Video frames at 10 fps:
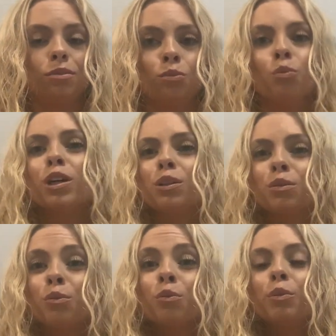
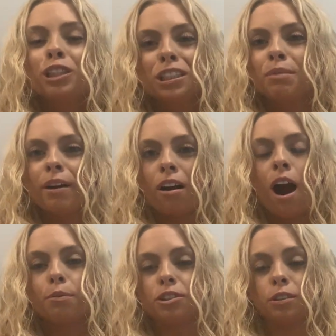which is the better
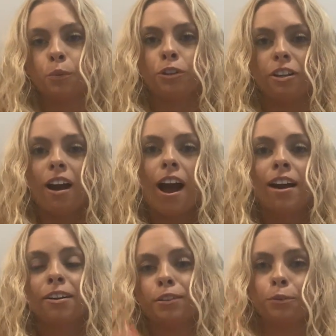option, the one you
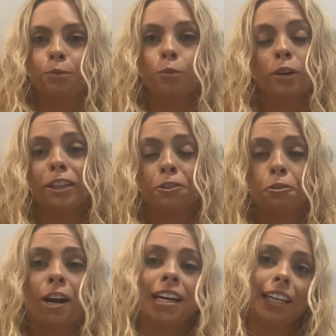got or the one that you're
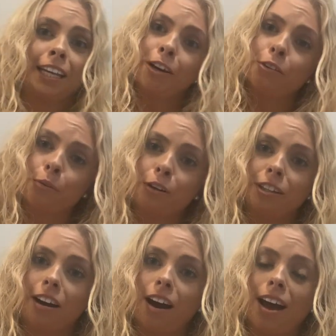trying to kill the one
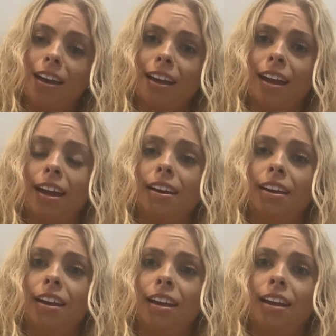you got?
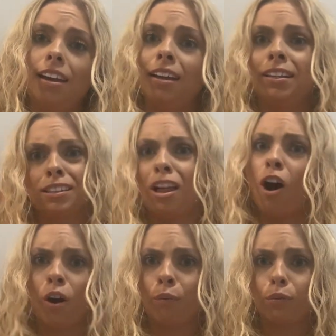And it's a
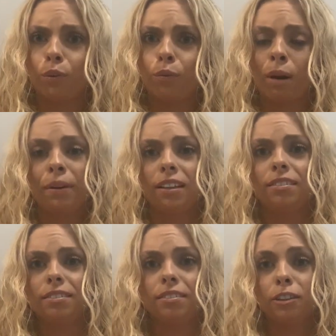lot harmful. I
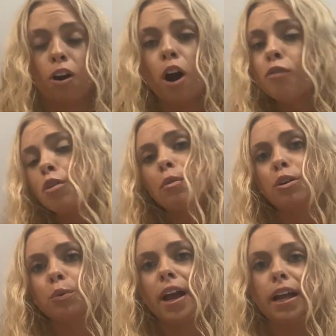mean, they're harmful
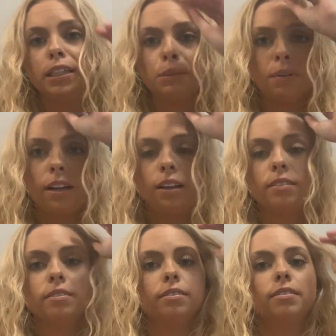both ways,
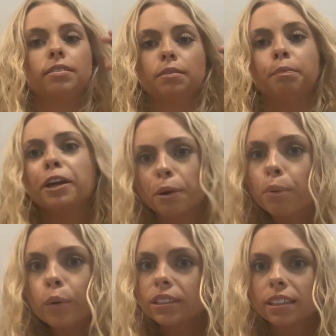but pick your
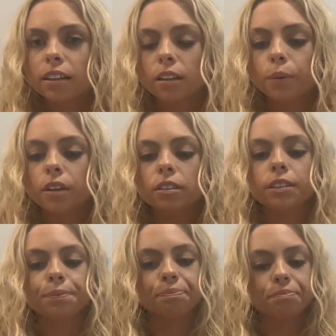poison, in other words.